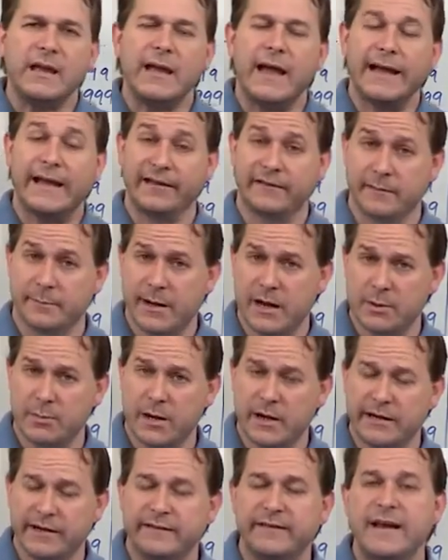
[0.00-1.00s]
I guess the bottom
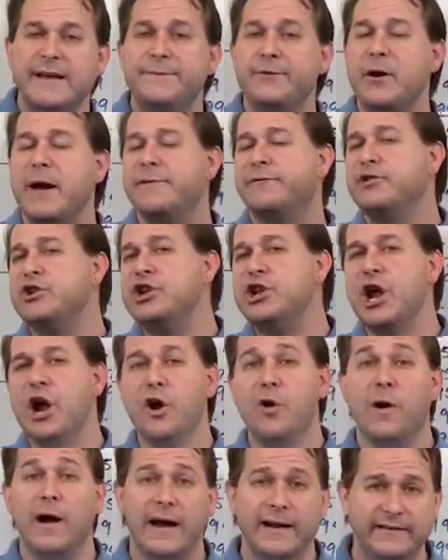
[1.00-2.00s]
line is, if you have
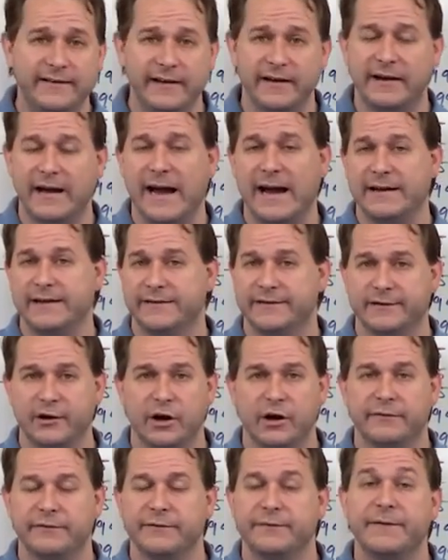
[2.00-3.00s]
no idea how to
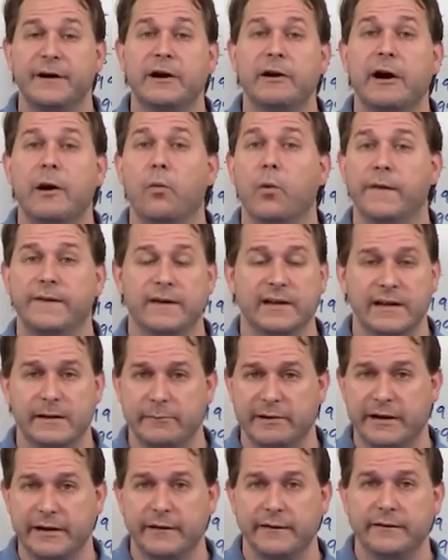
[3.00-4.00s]
solve and figure out what the
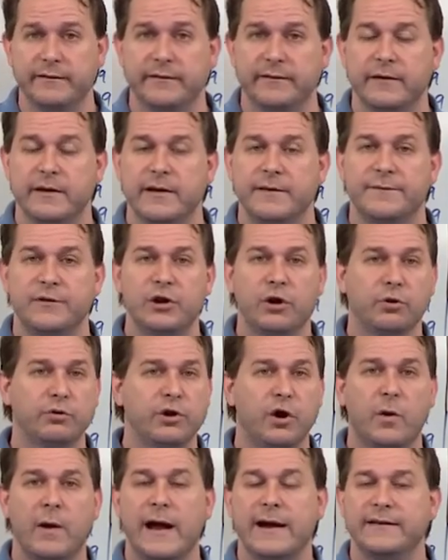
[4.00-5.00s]
limit is, if you don't
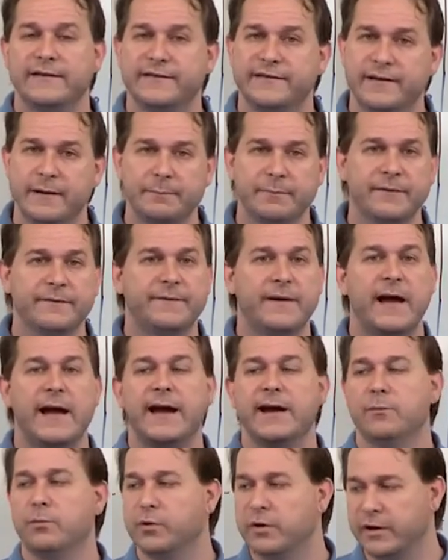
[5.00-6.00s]
know how to
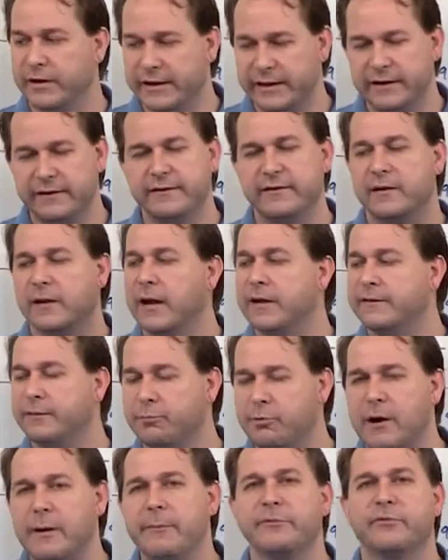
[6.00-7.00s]
simplify it, we're going to get into lots of
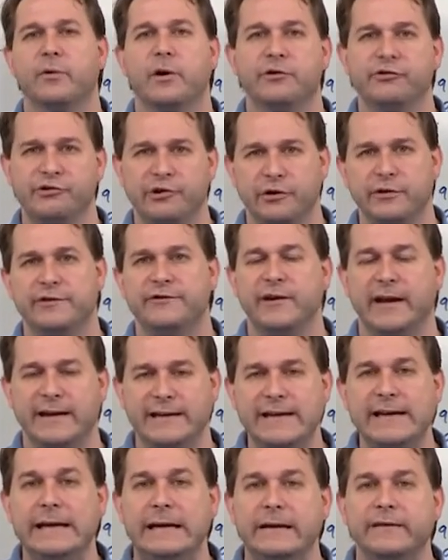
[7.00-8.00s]
problems where I'll show you
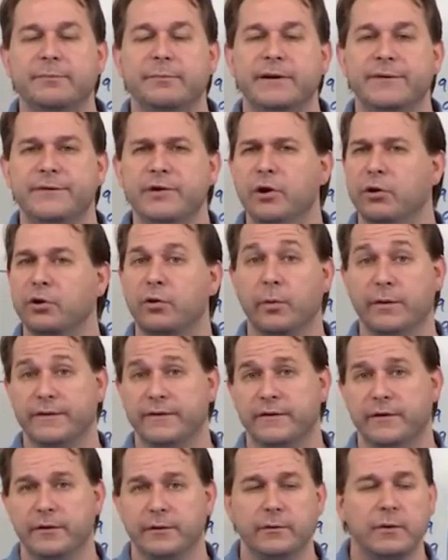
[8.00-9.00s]
techniques, but if you don't know what to
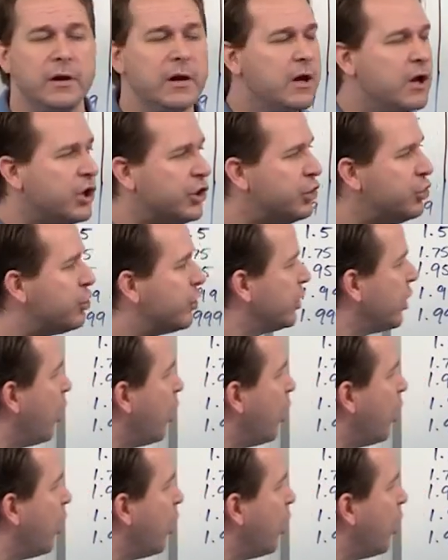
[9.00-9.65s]
do, you can